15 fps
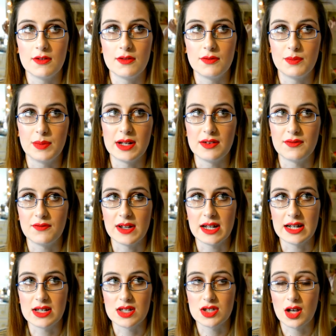been
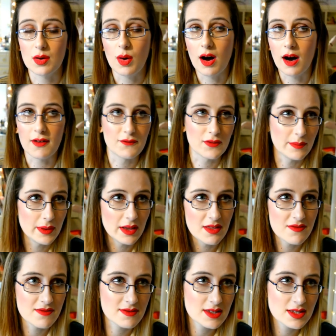feeling so hot for
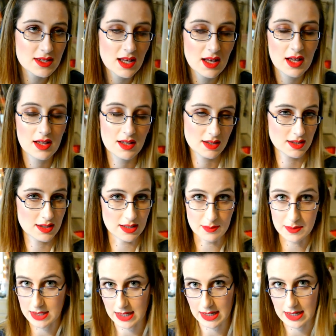months,
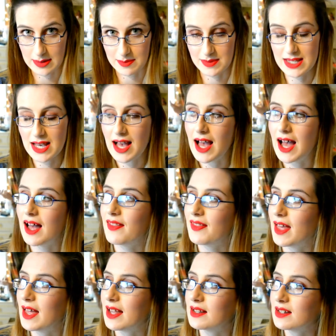sometimes, and
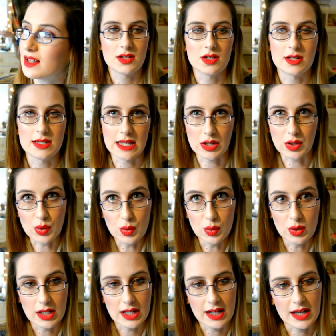then it starts to get
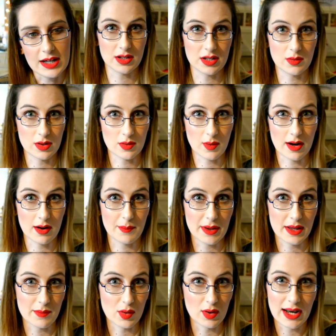cooler and you want to wear a bit
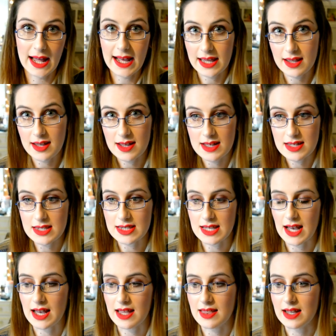more layers,
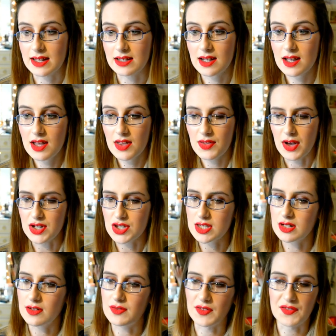and then I just
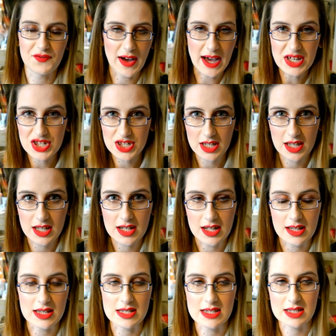love the fashion and
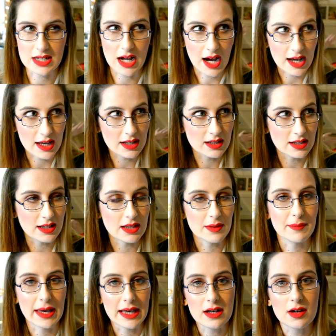the style and the
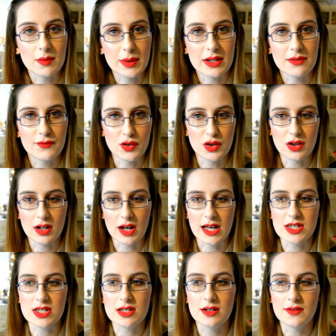makeup in fall. I
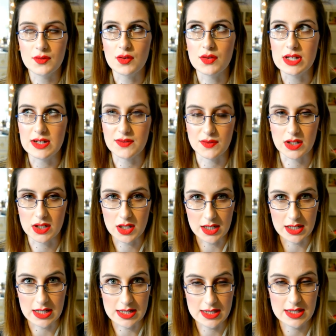just love all the different
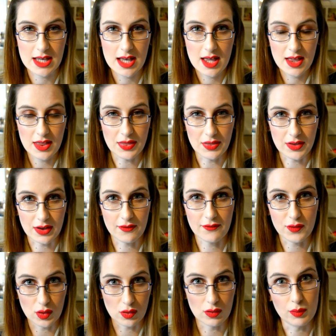colours that
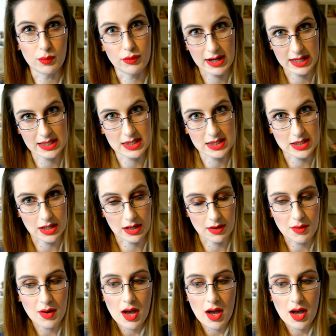fall brings to you.